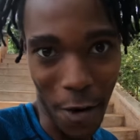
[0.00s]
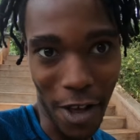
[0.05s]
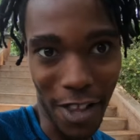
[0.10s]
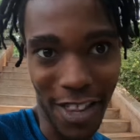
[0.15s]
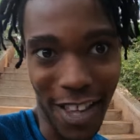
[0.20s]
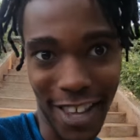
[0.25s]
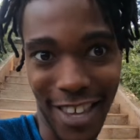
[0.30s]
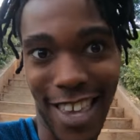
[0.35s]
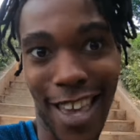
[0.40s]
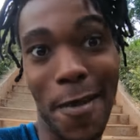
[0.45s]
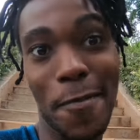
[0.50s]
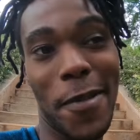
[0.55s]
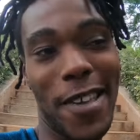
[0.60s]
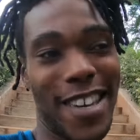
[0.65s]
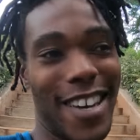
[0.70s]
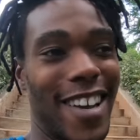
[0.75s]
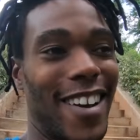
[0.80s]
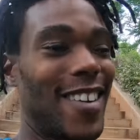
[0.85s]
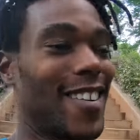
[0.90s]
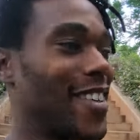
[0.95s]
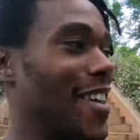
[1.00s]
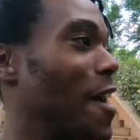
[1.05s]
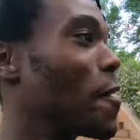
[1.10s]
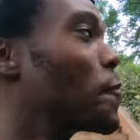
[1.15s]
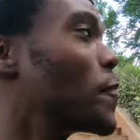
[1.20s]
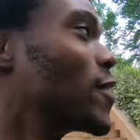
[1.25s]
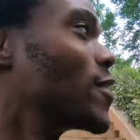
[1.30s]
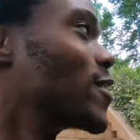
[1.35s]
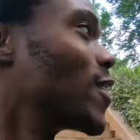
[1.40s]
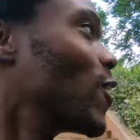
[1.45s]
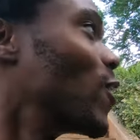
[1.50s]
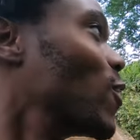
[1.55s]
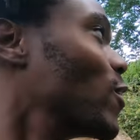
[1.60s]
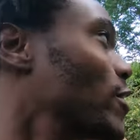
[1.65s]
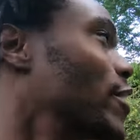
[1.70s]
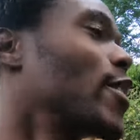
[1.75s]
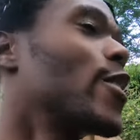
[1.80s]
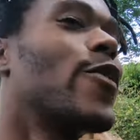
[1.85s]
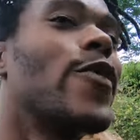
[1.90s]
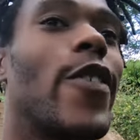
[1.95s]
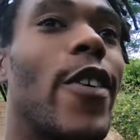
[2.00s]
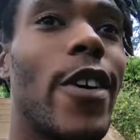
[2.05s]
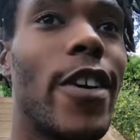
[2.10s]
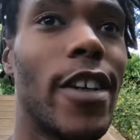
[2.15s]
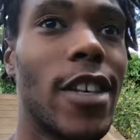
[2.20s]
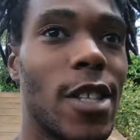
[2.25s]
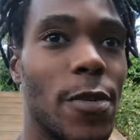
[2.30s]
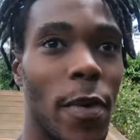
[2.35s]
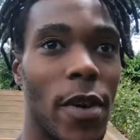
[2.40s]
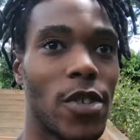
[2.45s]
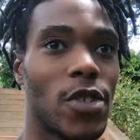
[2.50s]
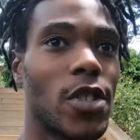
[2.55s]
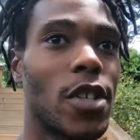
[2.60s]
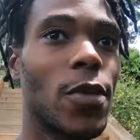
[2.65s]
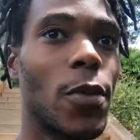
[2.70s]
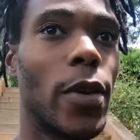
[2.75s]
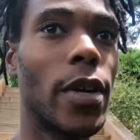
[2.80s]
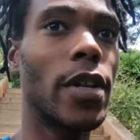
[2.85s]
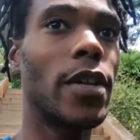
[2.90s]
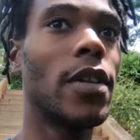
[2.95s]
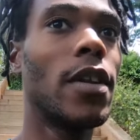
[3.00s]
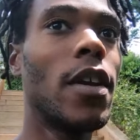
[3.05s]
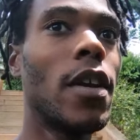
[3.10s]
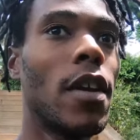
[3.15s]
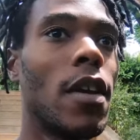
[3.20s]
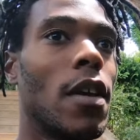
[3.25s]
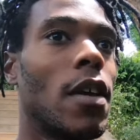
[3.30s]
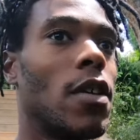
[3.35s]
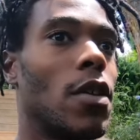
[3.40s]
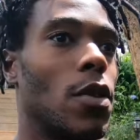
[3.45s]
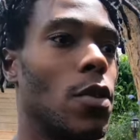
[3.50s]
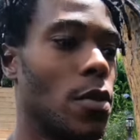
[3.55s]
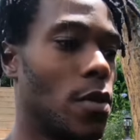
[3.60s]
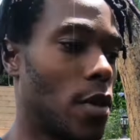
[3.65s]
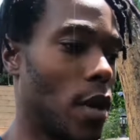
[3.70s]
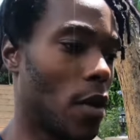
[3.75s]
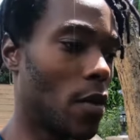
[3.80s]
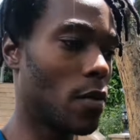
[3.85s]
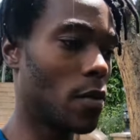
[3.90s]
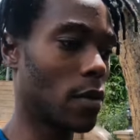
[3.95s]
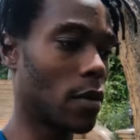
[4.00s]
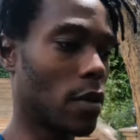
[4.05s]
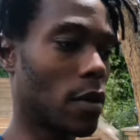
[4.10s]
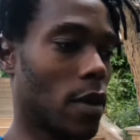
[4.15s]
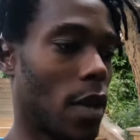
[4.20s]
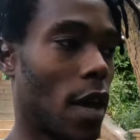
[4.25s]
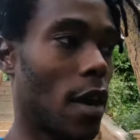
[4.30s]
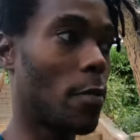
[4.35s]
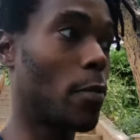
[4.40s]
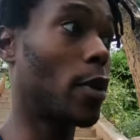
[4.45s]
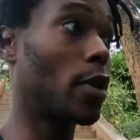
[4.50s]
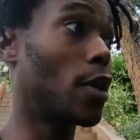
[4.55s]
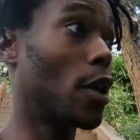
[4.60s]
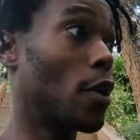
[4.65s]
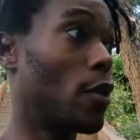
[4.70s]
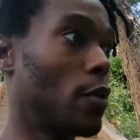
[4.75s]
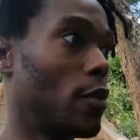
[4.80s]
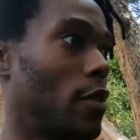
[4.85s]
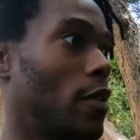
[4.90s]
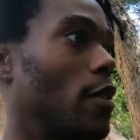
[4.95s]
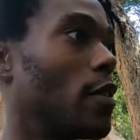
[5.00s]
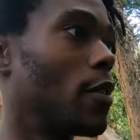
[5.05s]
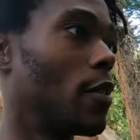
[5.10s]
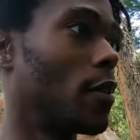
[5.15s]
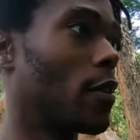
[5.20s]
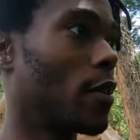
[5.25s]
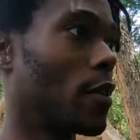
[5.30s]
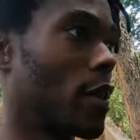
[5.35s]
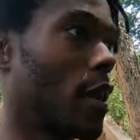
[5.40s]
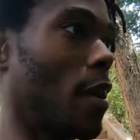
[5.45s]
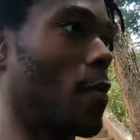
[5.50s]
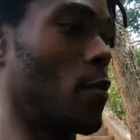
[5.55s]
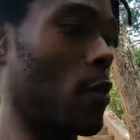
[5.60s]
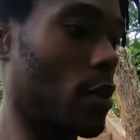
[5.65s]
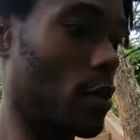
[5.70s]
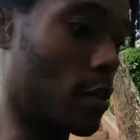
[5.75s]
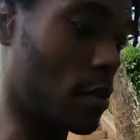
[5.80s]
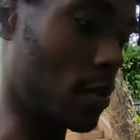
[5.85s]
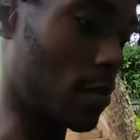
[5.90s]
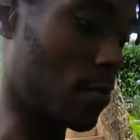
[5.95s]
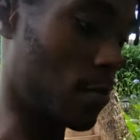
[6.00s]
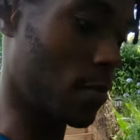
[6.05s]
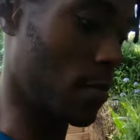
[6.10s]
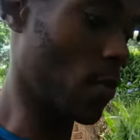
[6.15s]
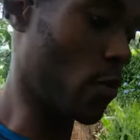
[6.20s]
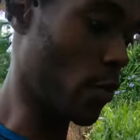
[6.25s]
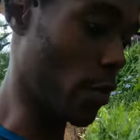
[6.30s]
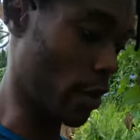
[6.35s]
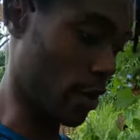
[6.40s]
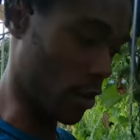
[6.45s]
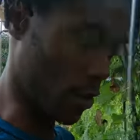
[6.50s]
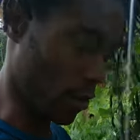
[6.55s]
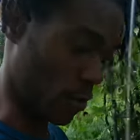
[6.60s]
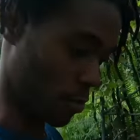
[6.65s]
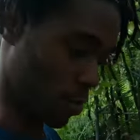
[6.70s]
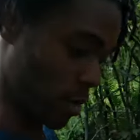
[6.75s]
I like camping now. Camping's a whole lot of fun, especially when you don't camp alone. You camp with some really cool